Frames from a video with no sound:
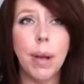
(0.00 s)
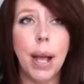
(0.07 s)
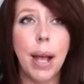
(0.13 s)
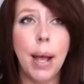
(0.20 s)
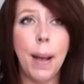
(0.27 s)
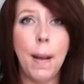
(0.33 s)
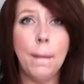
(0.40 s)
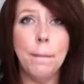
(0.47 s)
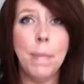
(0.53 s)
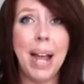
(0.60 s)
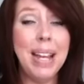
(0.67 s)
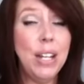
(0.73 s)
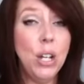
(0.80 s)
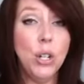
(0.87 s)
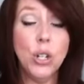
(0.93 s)

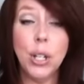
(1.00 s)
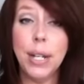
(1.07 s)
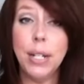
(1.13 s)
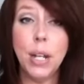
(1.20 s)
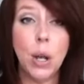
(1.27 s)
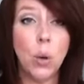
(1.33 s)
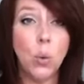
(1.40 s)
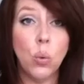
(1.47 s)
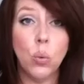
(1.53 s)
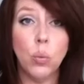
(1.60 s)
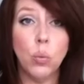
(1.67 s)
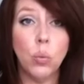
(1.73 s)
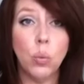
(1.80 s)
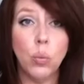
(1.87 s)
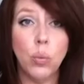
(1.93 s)
I usually don't
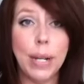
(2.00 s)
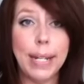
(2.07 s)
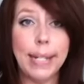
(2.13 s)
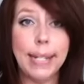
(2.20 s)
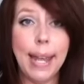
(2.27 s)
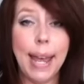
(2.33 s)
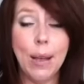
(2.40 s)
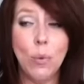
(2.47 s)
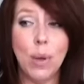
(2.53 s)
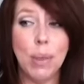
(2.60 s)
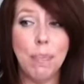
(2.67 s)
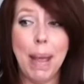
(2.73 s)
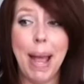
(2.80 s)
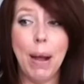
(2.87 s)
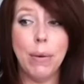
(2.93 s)
reset
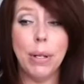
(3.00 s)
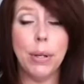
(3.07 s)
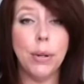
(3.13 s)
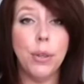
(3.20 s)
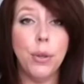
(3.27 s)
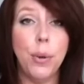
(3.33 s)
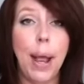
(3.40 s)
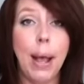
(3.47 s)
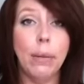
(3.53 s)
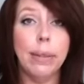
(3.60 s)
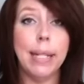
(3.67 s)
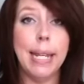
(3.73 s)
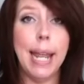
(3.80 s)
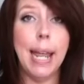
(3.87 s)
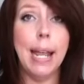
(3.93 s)
with powder throughout
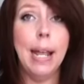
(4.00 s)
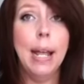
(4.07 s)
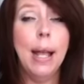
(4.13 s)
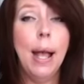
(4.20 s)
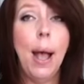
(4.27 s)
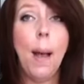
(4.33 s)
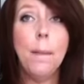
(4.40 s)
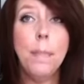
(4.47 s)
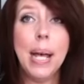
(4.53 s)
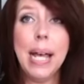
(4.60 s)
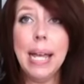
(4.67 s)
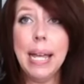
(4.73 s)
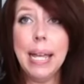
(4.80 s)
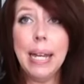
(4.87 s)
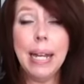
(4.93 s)
the day,
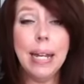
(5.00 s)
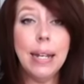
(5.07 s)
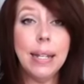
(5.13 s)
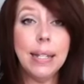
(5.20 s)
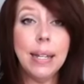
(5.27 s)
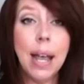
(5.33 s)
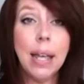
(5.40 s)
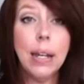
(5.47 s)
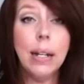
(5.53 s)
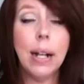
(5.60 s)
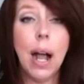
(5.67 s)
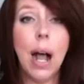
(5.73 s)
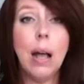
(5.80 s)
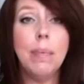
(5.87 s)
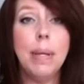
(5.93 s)
but it is not
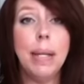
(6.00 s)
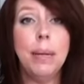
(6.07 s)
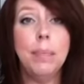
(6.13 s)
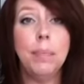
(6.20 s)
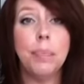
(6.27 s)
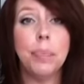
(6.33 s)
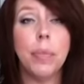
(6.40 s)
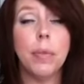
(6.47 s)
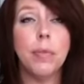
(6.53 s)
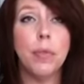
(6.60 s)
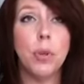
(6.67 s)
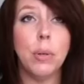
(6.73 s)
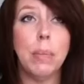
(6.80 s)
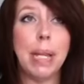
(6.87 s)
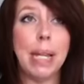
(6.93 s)
uncommon
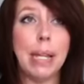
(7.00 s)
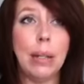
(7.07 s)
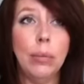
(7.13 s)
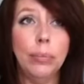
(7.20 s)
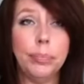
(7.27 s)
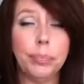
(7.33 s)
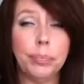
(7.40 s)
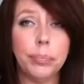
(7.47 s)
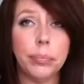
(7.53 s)
for me,